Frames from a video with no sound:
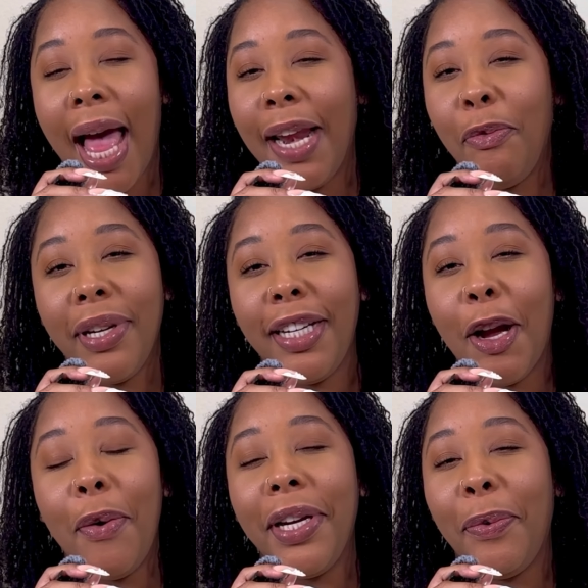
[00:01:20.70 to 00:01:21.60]
I didn't really
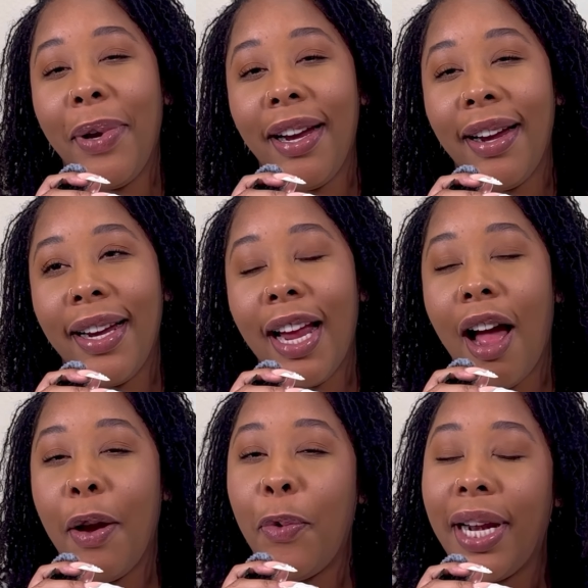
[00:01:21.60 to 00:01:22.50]
go anywhere,
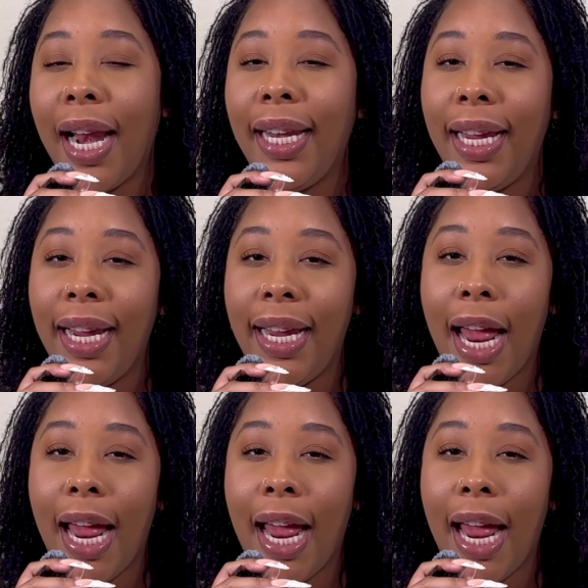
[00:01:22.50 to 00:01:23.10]
y'all. And when I did,